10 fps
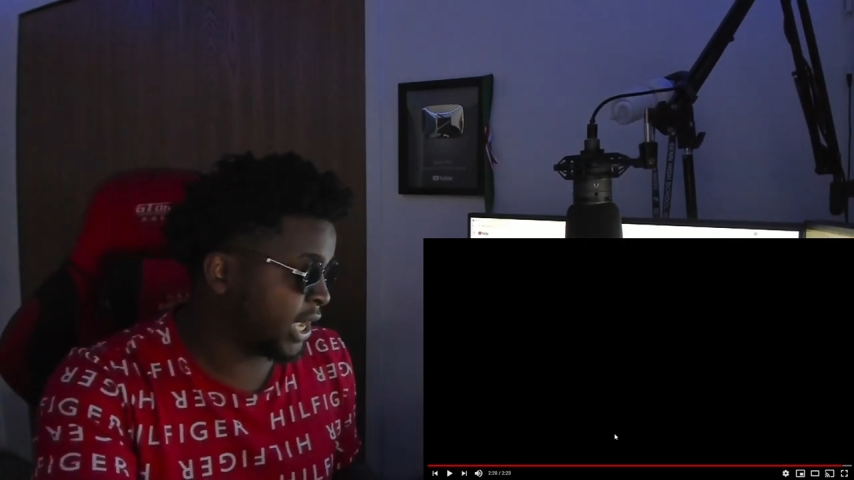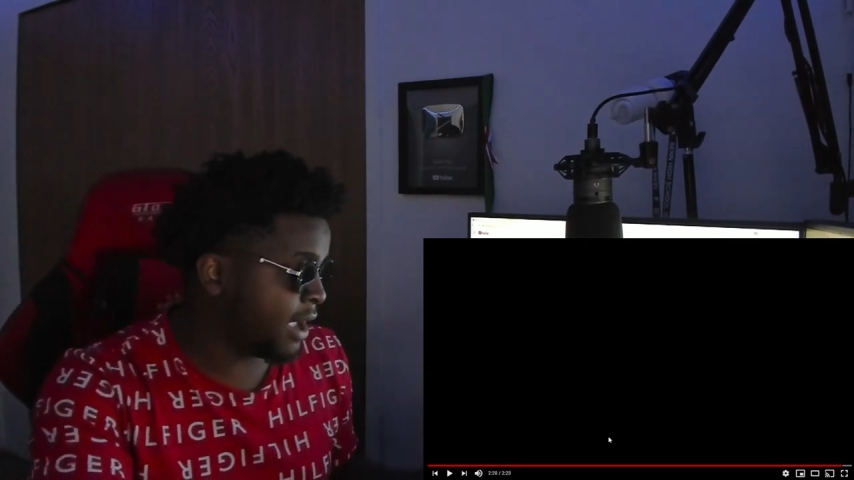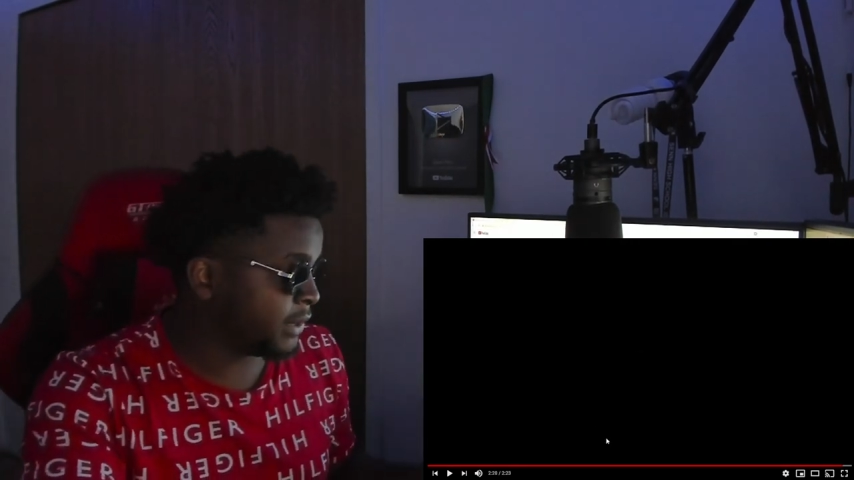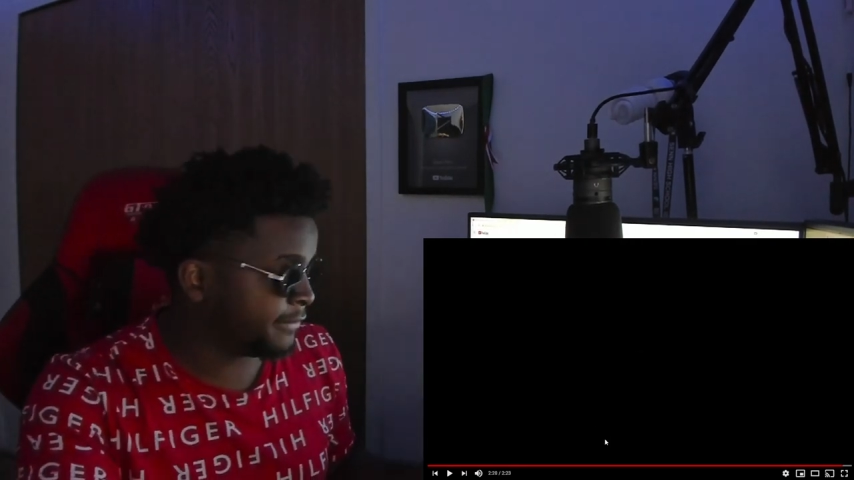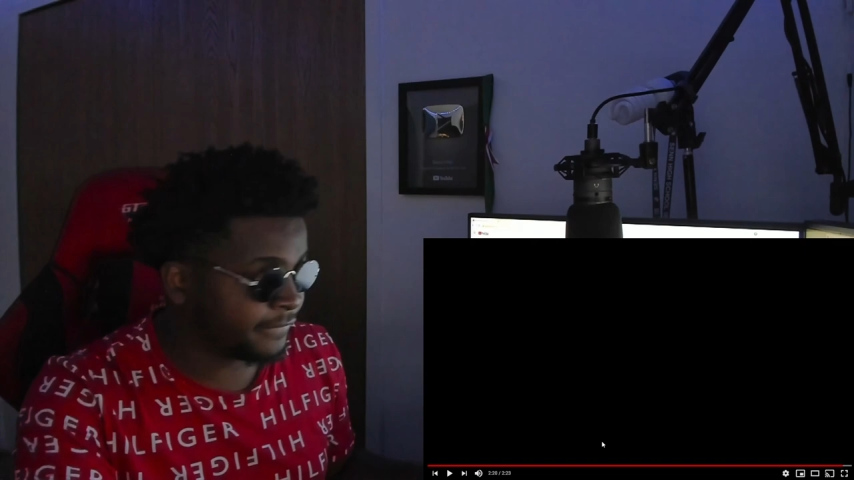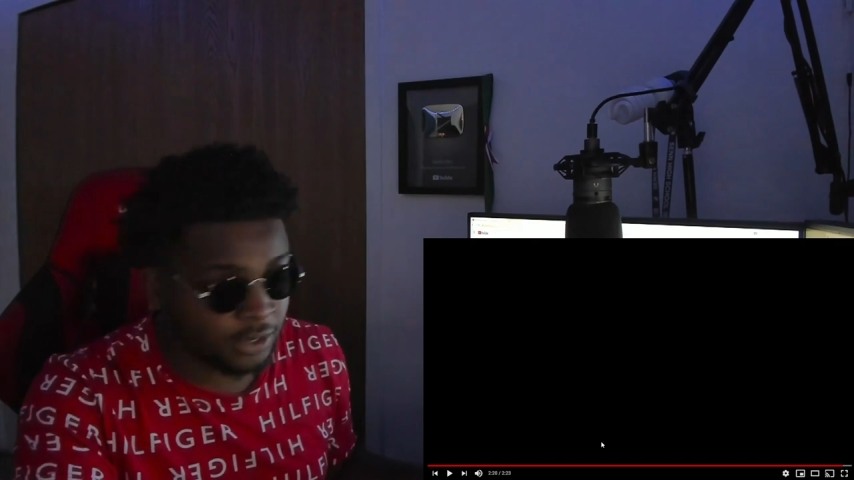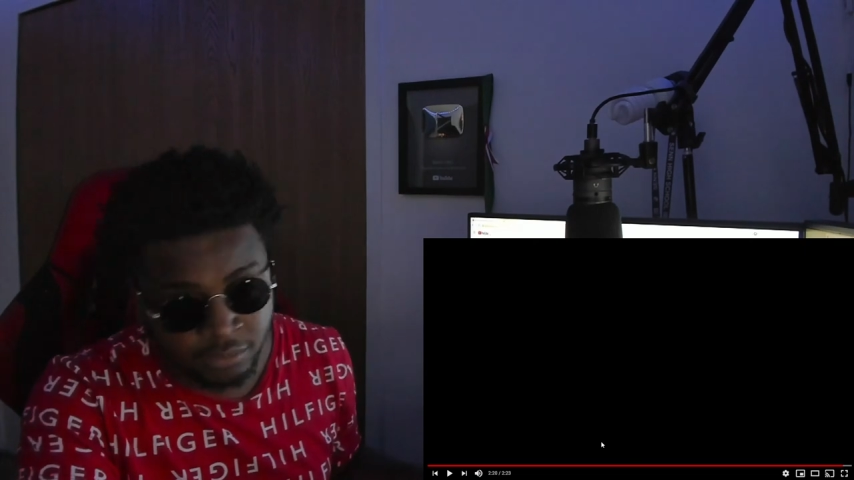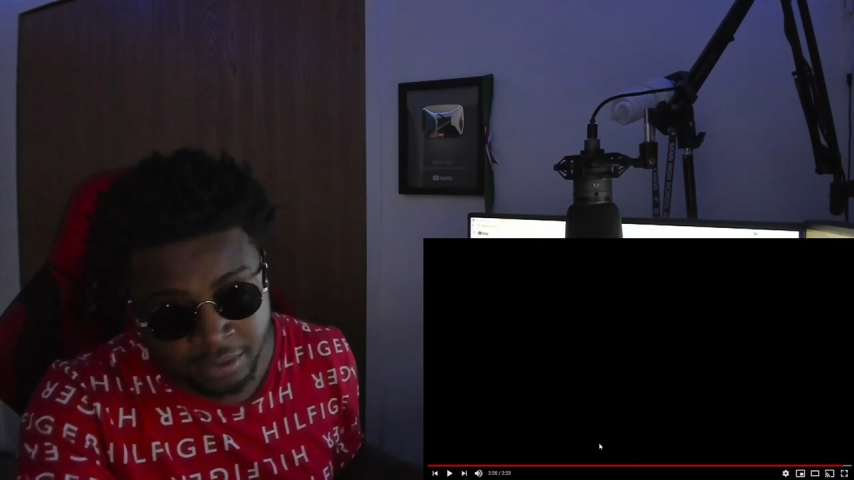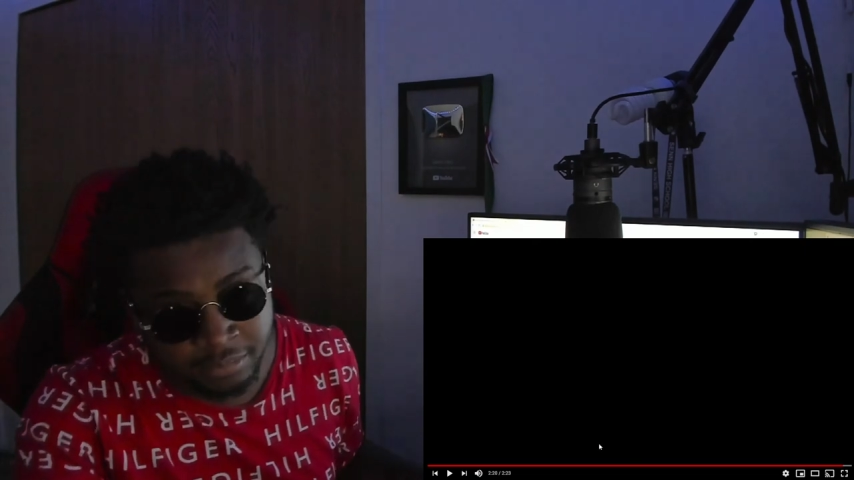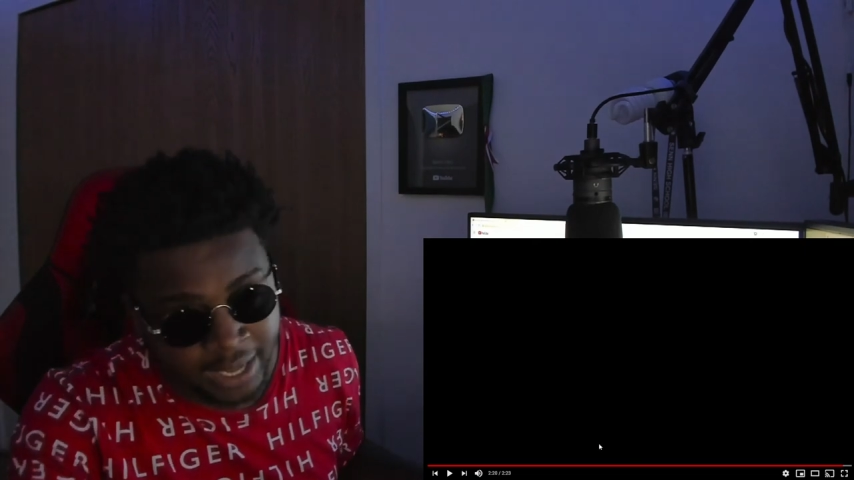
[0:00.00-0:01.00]
I ain't really fucking
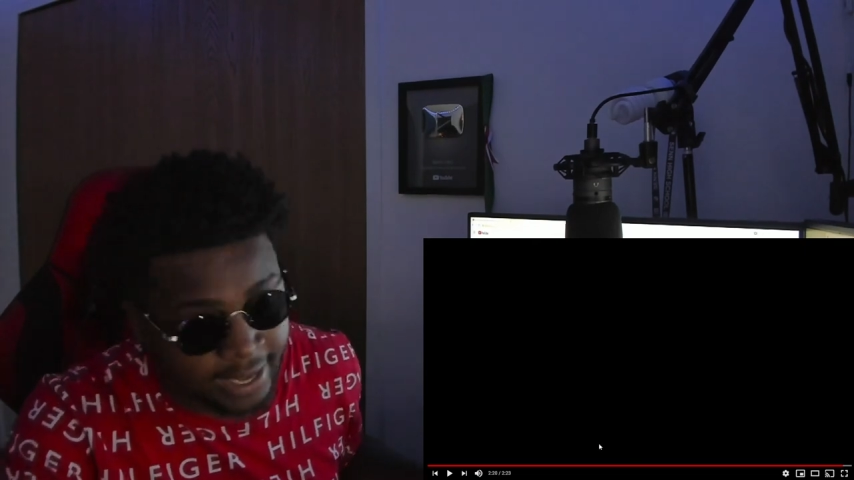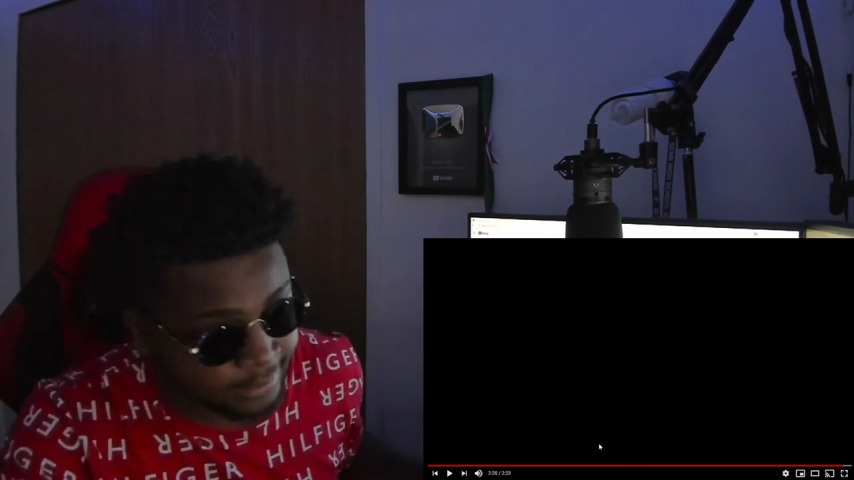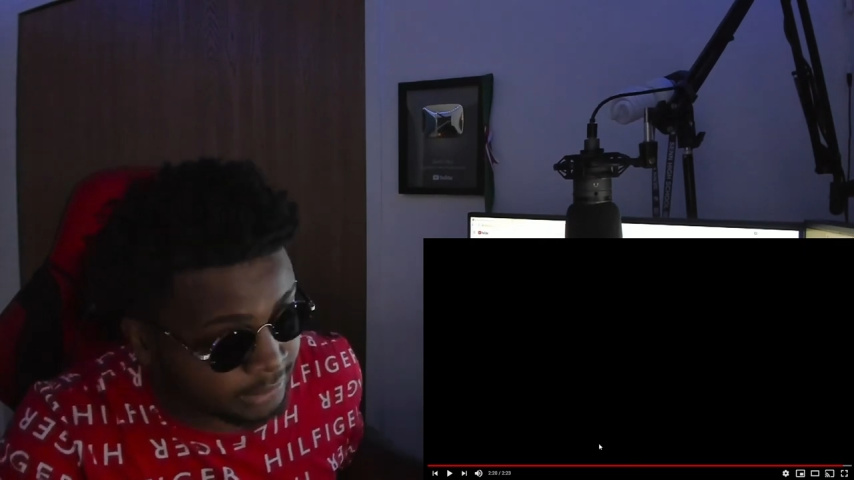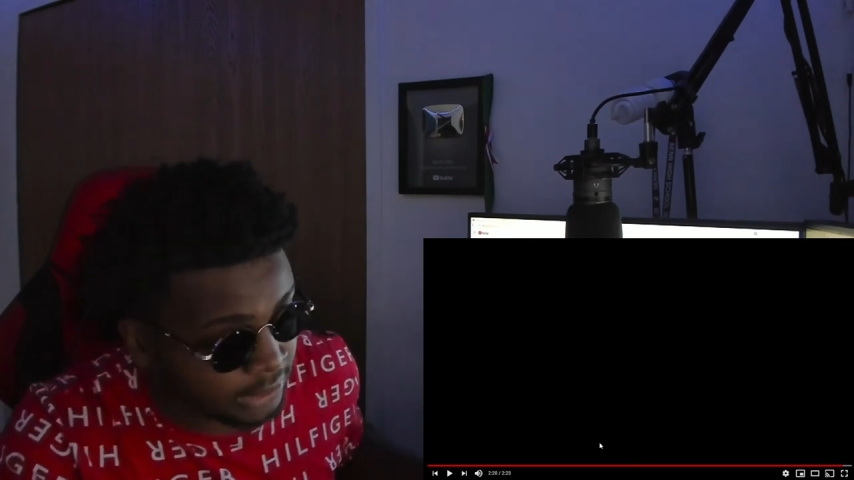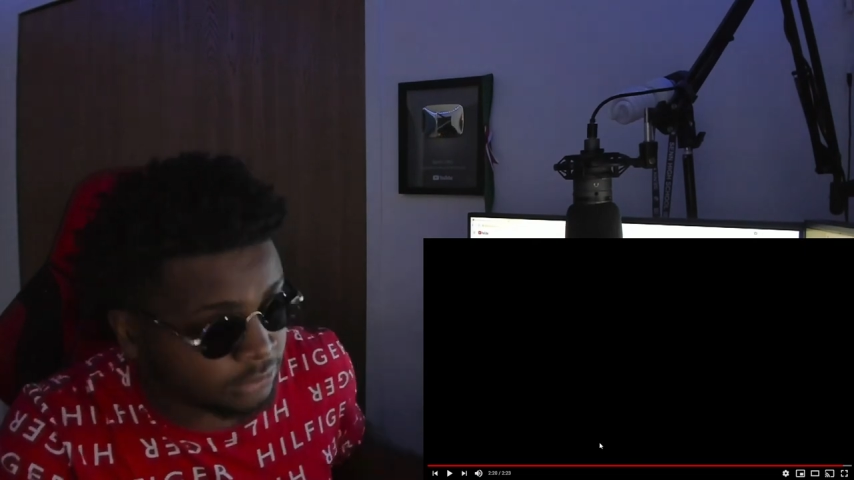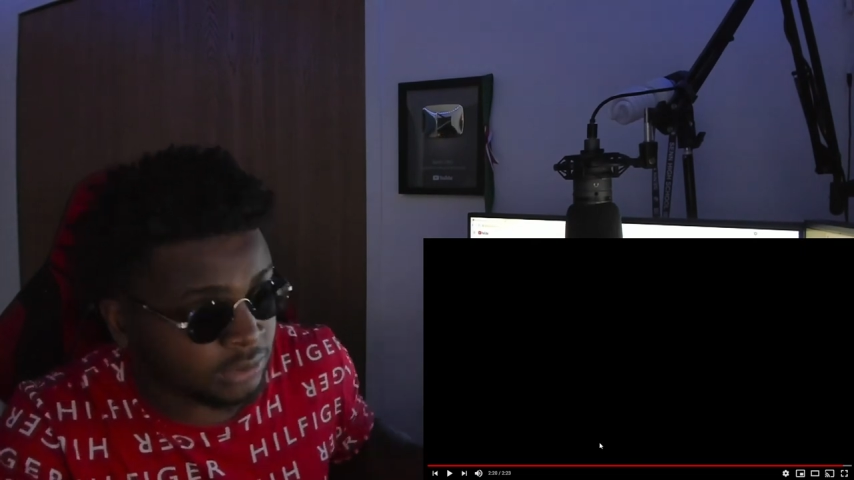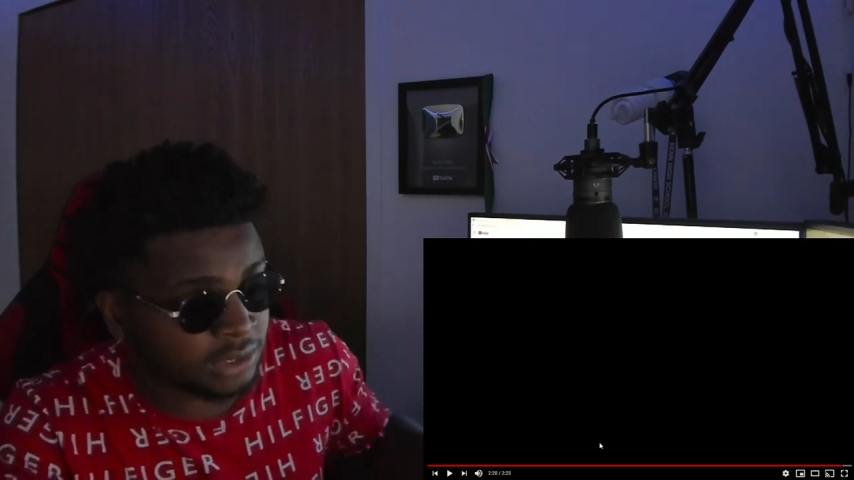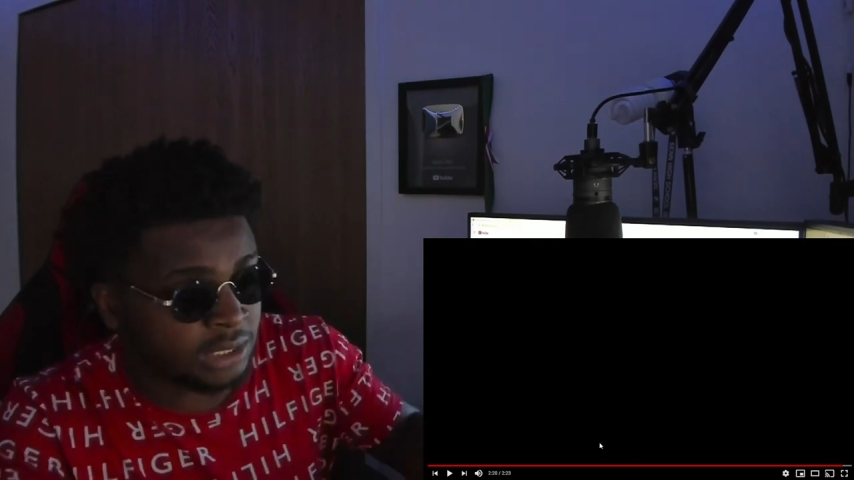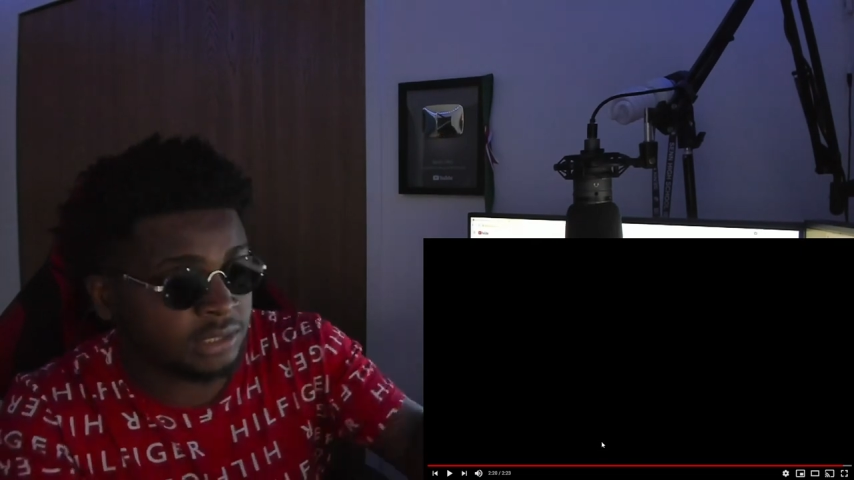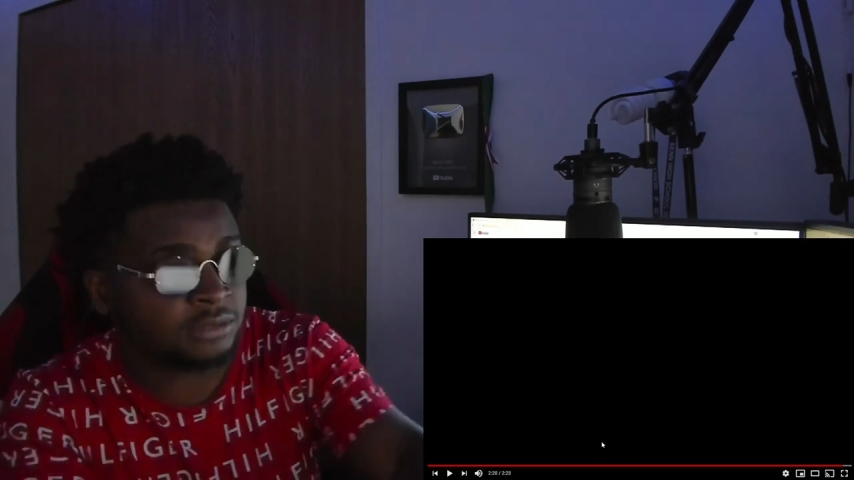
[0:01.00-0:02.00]
with it, but hey, it is what it
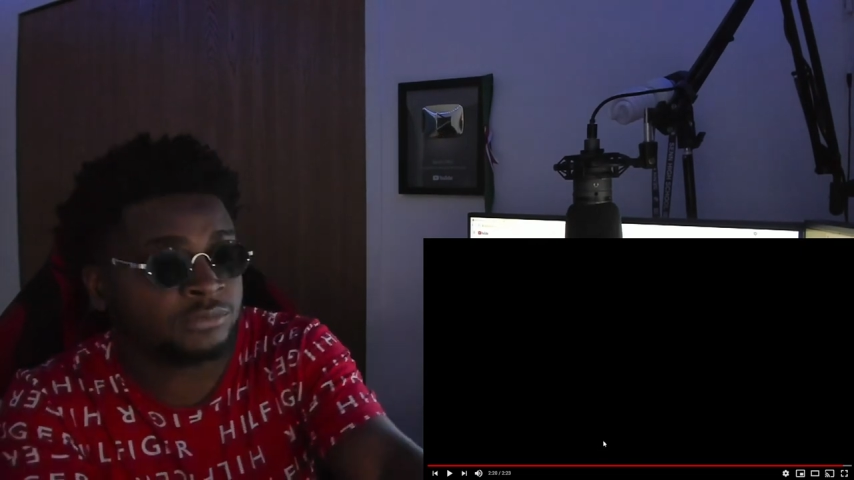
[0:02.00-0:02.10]
is.